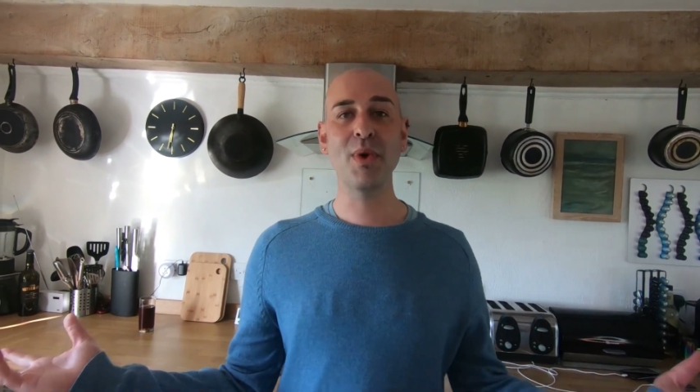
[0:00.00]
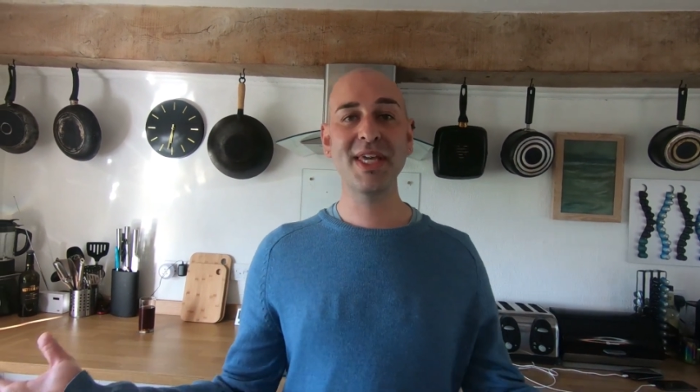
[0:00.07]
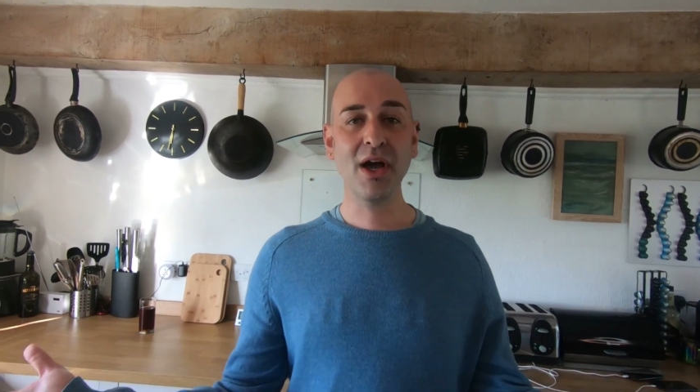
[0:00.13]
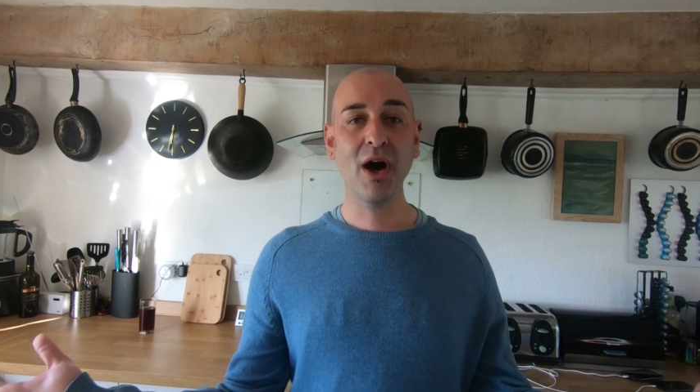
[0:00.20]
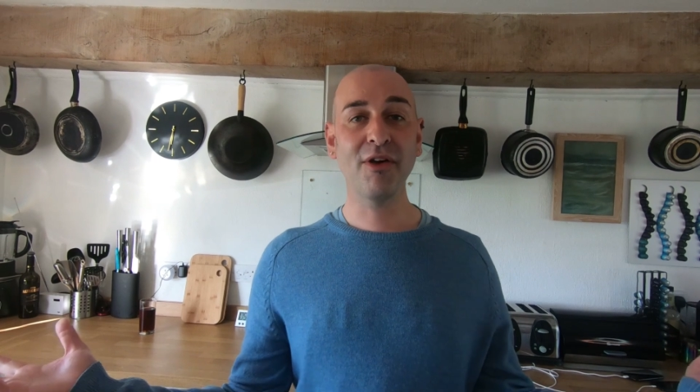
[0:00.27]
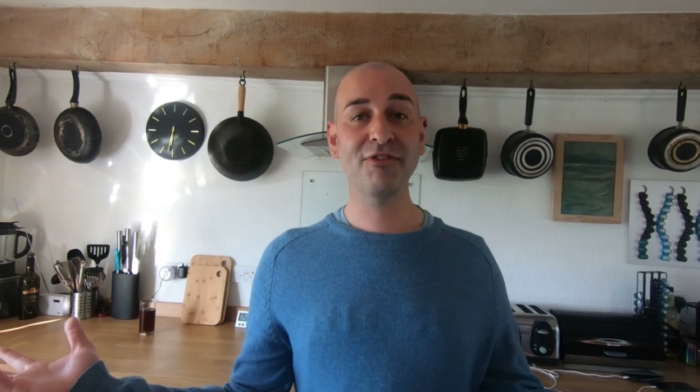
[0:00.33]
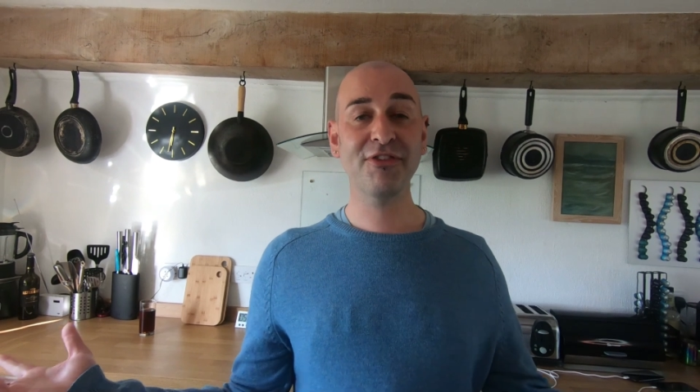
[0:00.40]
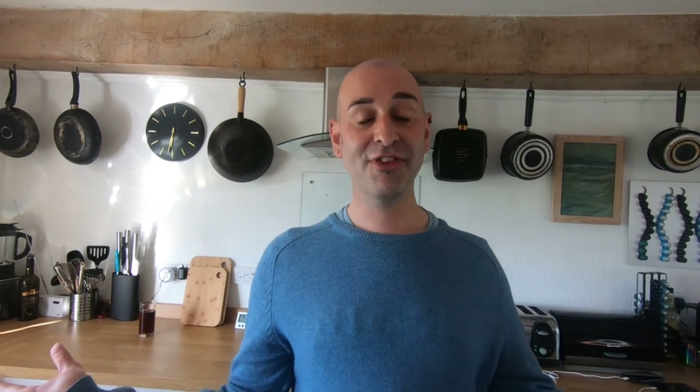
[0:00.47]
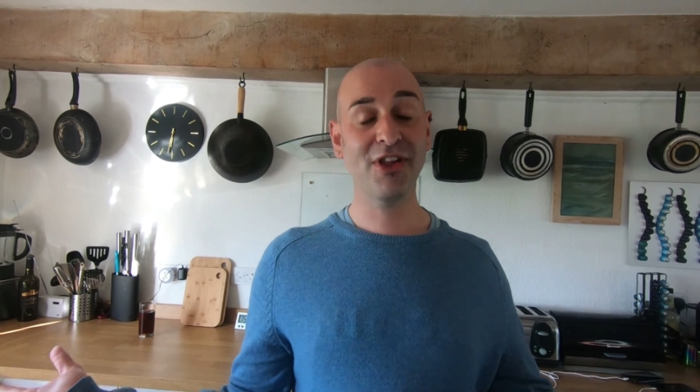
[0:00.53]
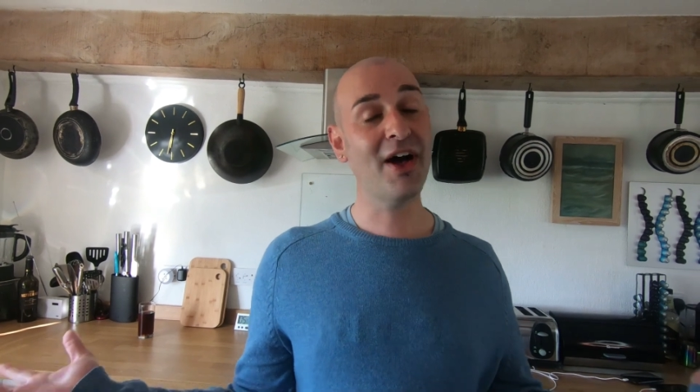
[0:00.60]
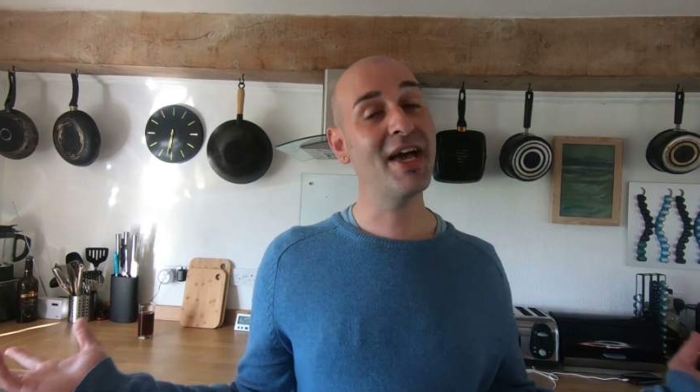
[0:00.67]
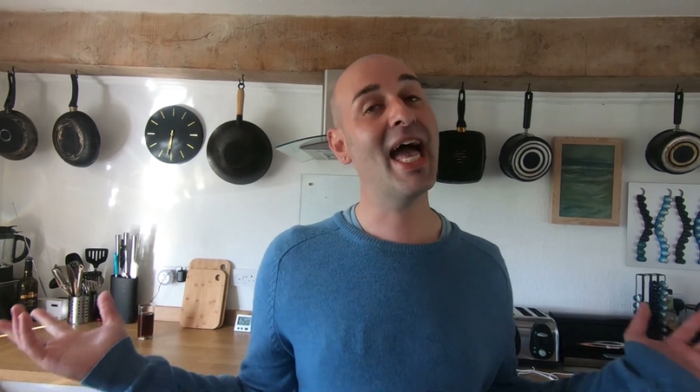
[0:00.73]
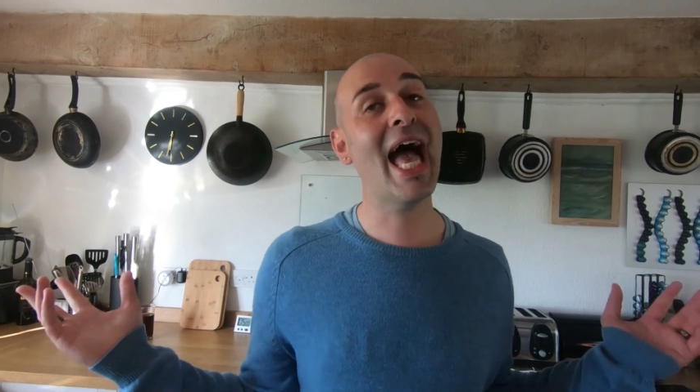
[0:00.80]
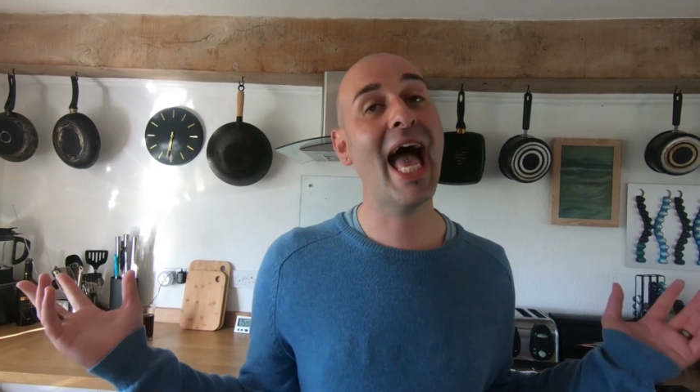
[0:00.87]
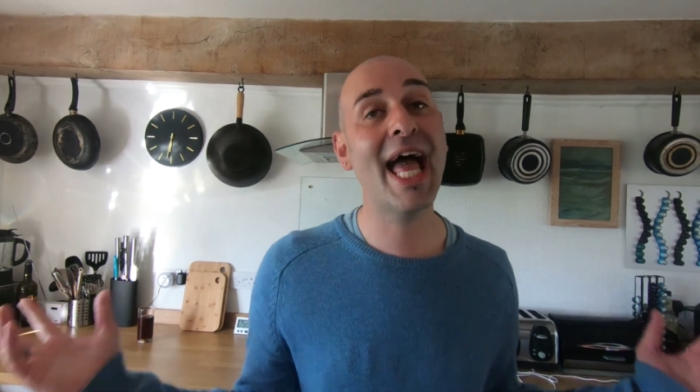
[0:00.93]
we can't
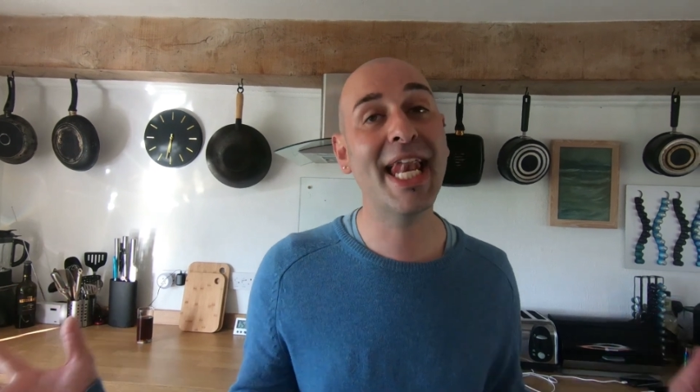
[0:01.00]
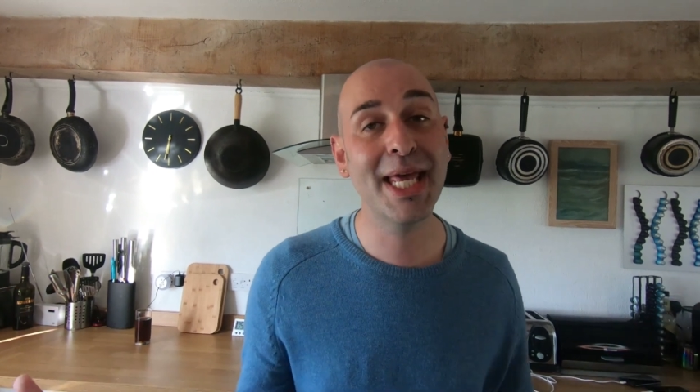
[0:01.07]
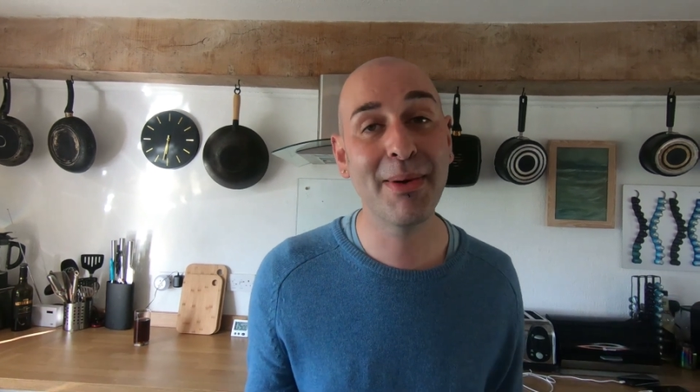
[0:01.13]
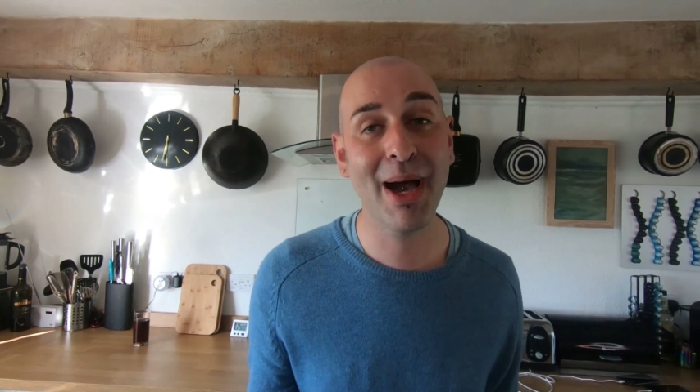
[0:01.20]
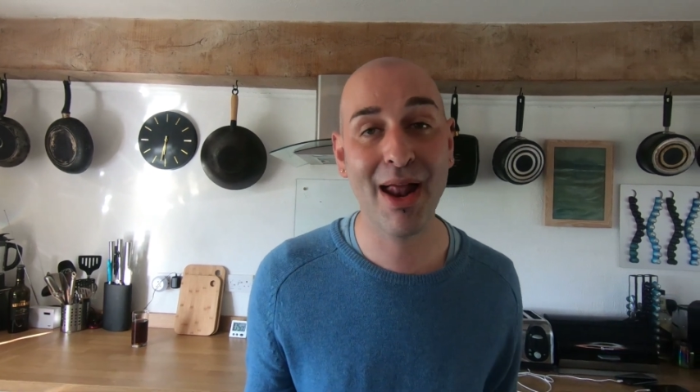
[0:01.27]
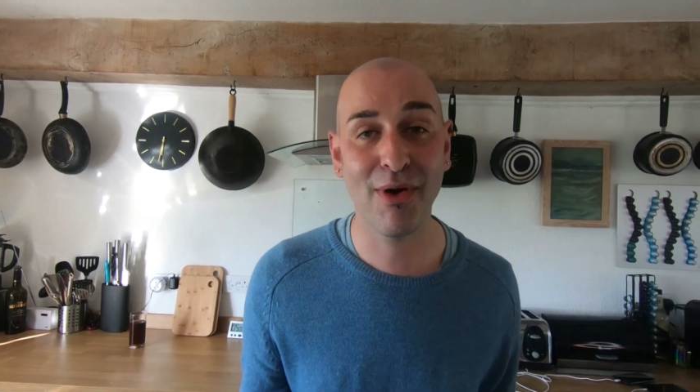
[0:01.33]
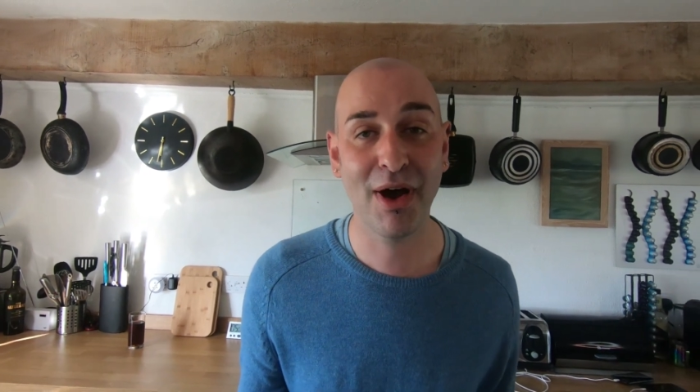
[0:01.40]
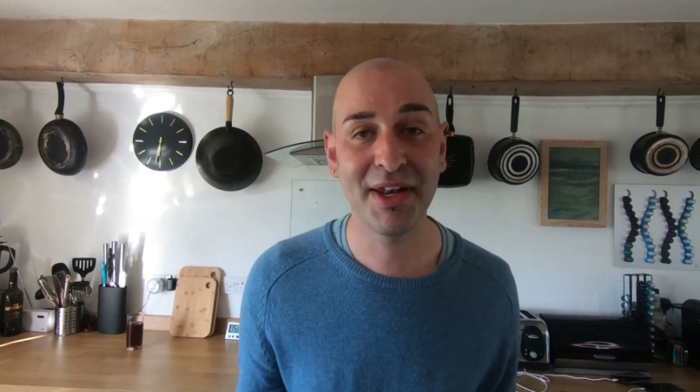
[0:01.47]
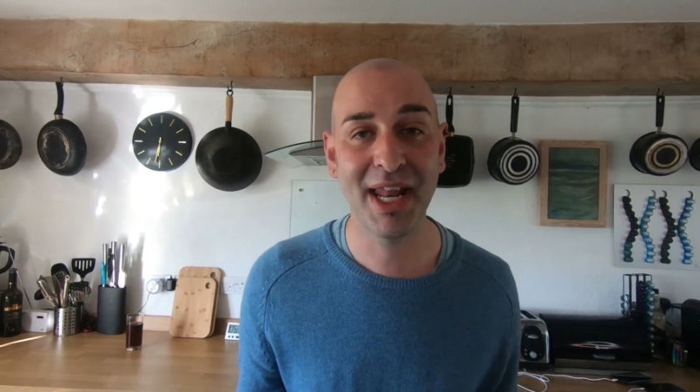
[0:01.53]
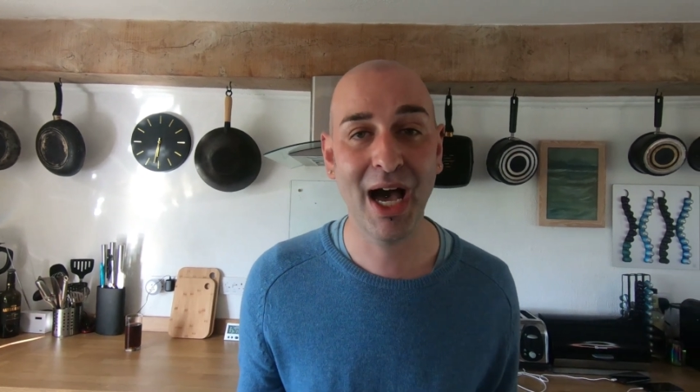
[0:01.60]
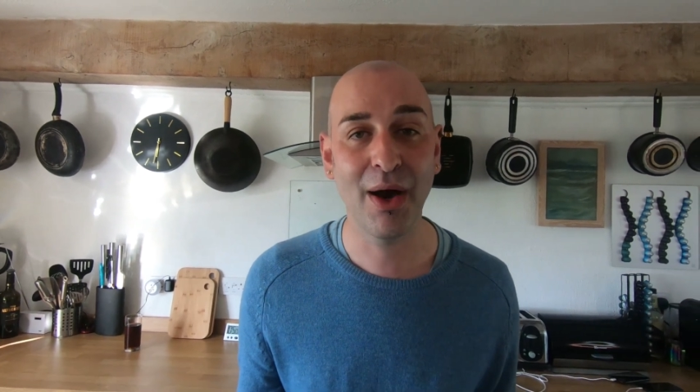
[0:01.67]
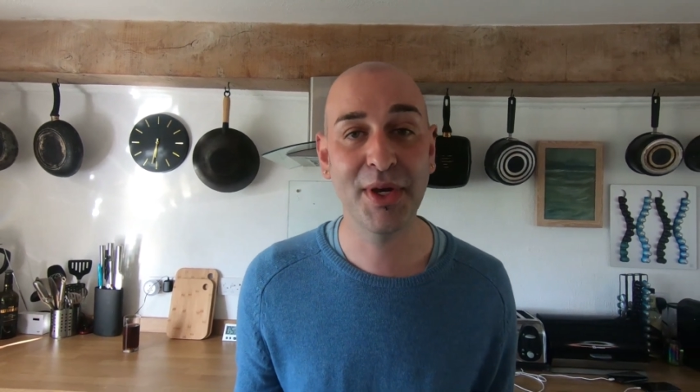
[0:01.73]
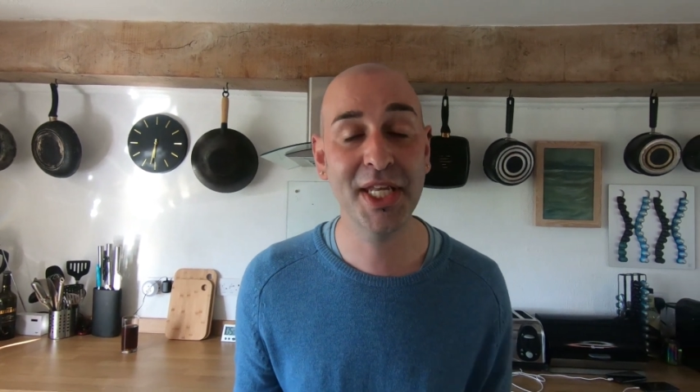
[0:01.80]
fly anywhere right now.